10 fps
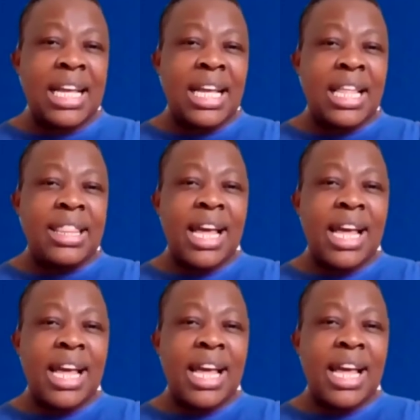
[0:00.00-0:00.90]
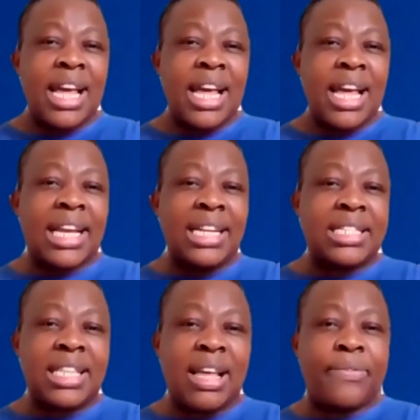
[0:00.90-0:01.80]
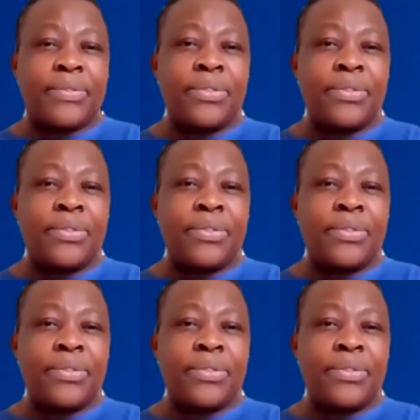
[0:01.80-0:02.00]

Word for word: mm-hmm, that take recycling stuff.